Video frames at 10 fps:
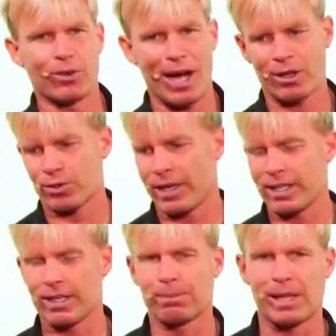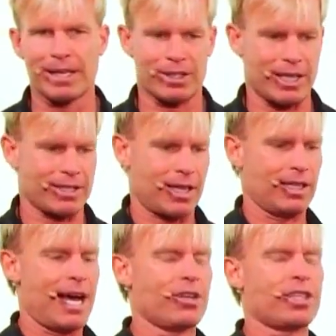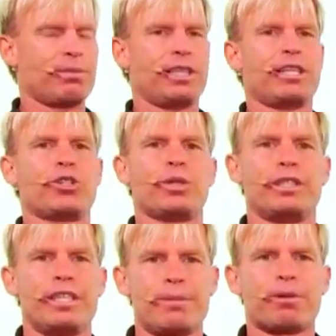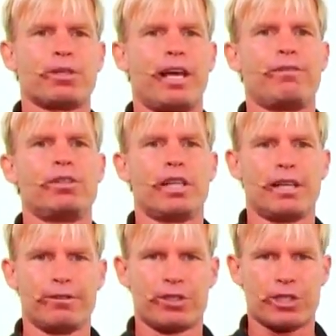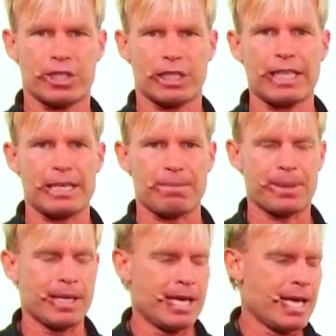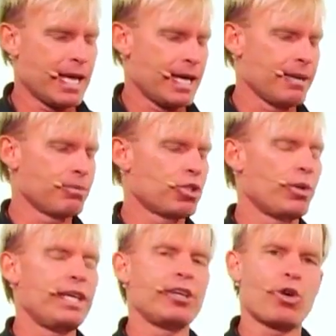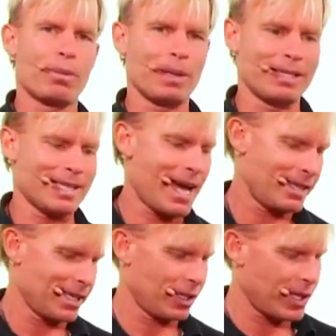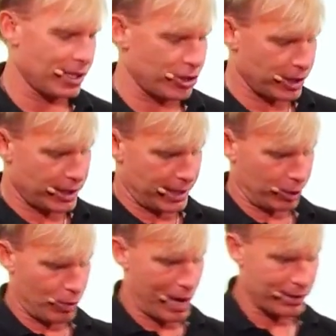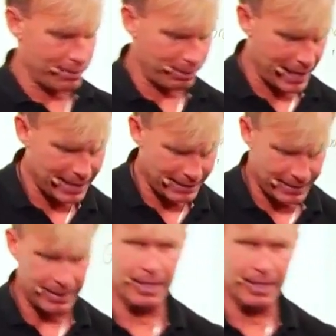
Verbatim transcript: grounds right into the plugs, and that allows him to get to a deeper level of sleep. So he incorporates that. The other thing is you can get grounding plates